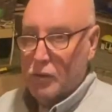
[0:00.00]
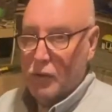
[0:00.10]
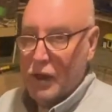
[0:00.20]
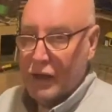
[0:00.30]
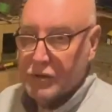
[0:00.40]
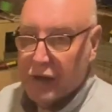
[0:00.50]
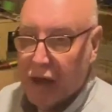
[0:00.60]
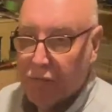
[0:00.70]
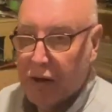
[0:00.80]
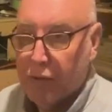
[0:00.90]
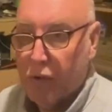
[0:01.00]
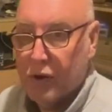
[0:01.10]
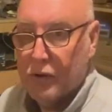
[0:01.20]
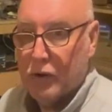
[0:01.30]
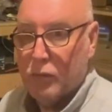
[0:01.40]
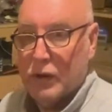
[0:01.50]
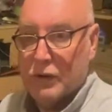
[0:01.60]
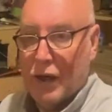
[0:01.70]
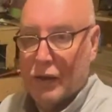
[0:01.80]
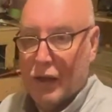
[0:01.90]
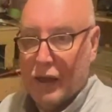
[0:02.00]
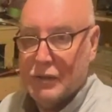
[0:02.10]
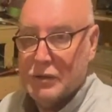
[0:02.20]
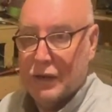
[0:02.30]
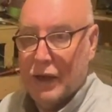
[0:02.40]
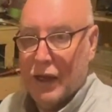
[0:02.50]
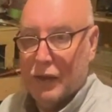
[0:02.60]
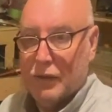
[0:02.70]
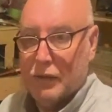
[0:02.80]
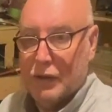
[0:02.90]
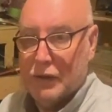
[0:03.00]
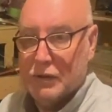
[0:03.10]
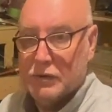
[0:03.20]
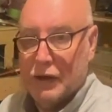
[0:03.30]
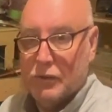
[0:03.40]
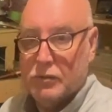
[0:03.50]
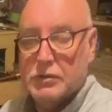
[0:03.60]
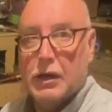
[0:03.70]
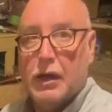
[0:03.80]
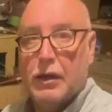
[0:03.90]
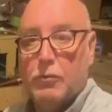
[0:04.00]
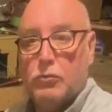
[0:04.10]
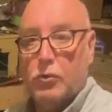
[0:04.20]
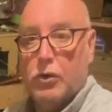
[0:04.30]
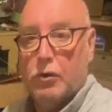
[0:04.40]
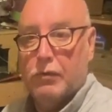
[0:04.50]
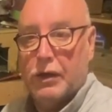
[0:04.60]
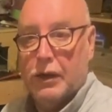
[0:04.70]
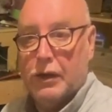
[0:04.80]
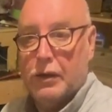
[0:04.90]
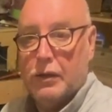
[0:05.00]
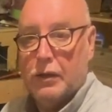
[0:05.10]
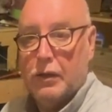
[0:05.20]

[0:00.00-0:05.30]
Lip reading: the next thing I really want to do is I'd like to get the single turnout done over here.